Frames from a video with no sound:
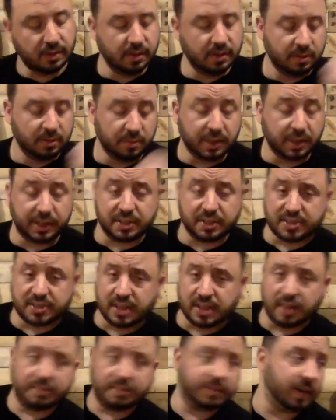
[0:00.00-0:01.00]
Really good
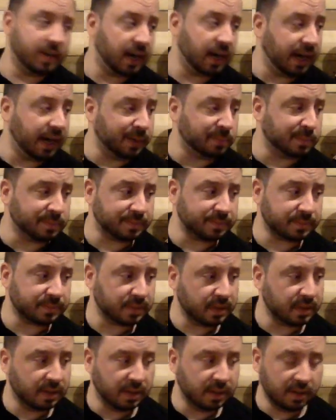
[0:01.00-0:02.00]
stuff. Um,
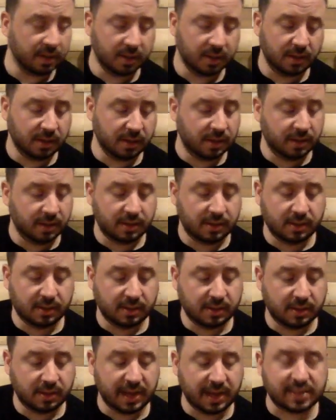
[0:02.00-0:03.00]

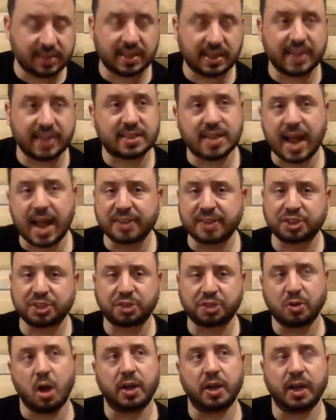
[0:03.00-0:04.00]
it's it's not
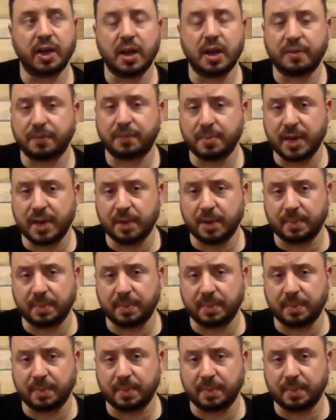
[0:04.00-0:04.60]
strong enough for me